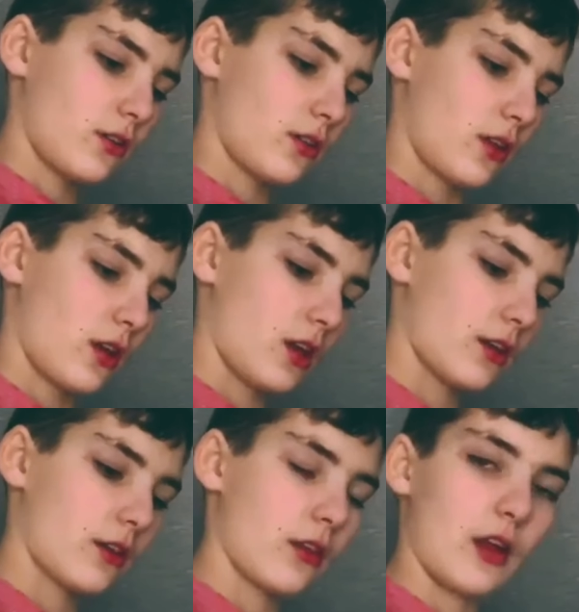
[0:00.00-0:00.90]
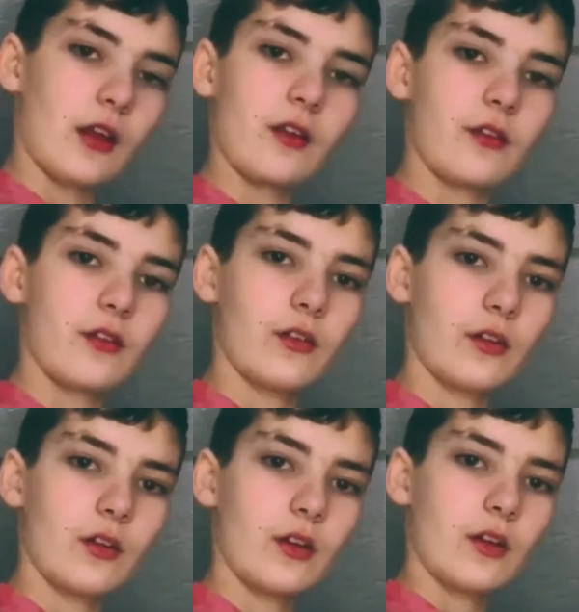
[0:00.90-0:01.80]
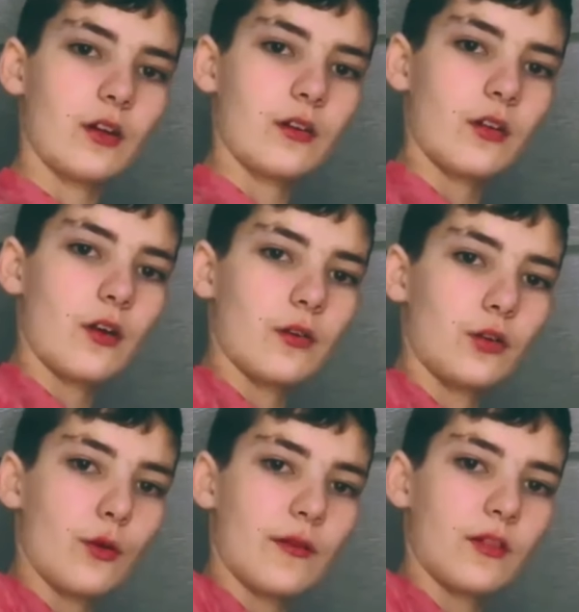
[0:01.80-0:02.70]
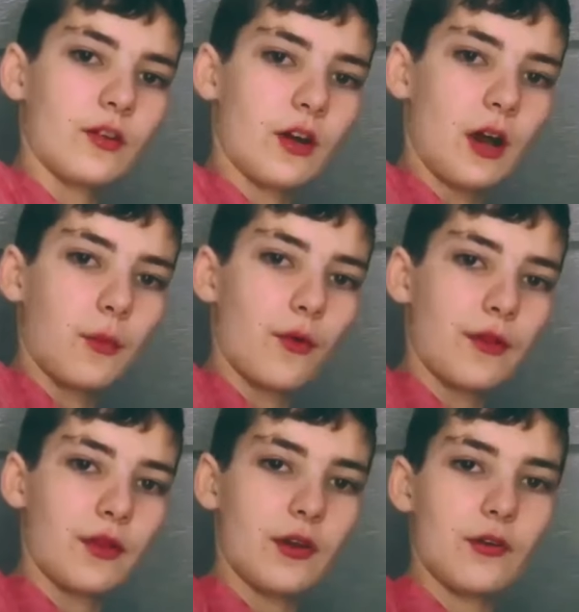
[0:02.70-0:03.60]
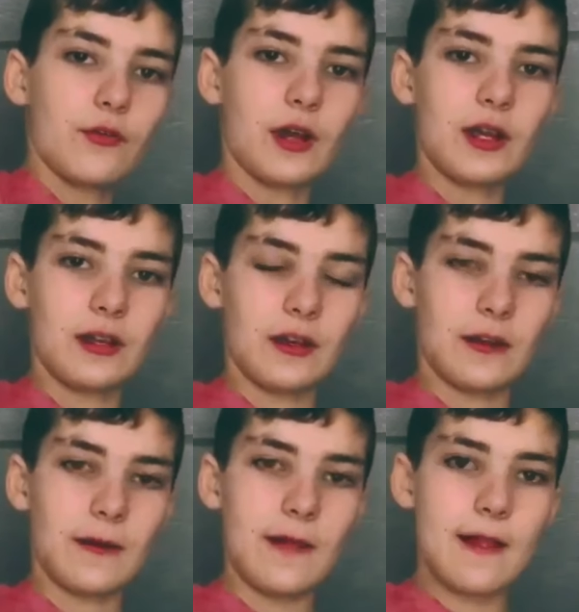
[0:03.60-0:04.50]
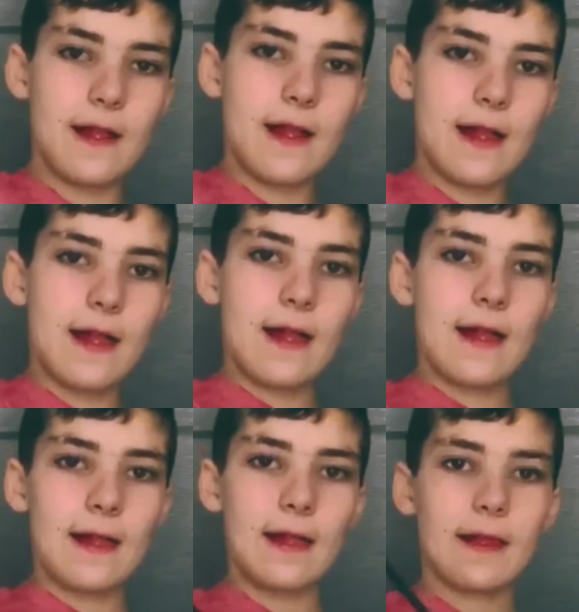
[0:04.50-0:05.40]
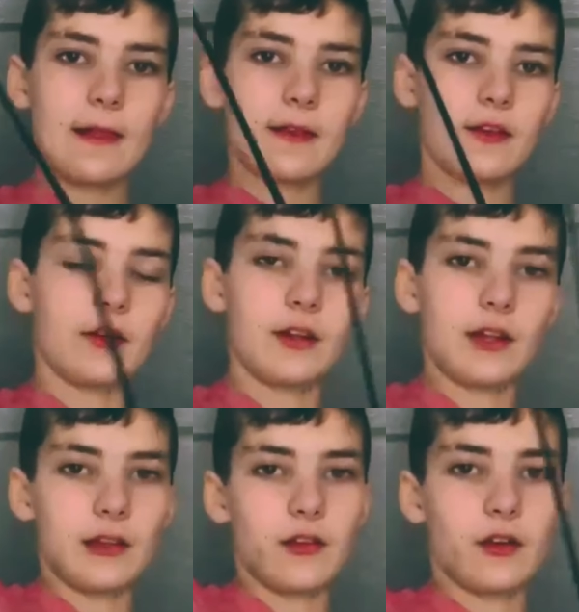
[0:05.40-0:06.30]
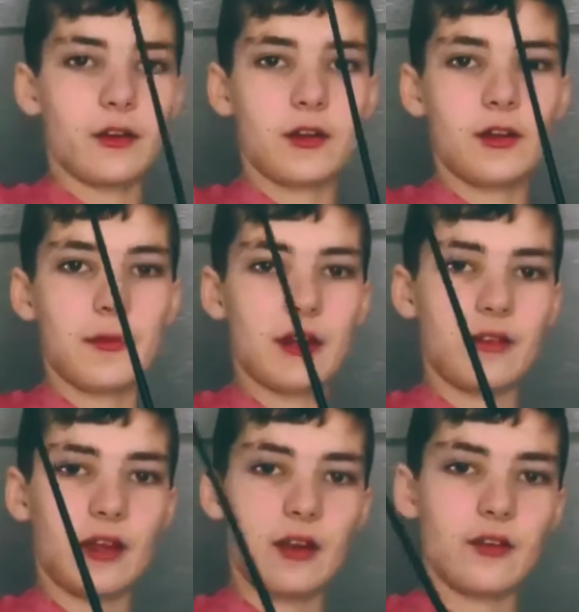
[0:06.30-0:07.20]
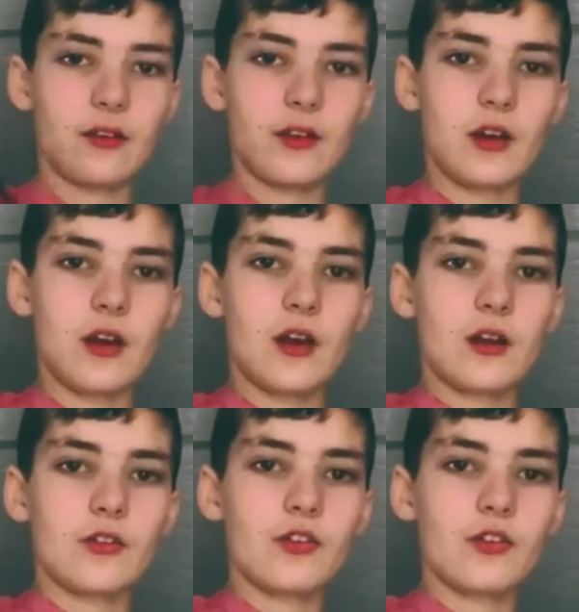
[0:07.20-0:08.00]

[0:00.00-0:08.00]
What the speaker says: like this. So you have the crop with you right here. Sorry, that's my stairs. So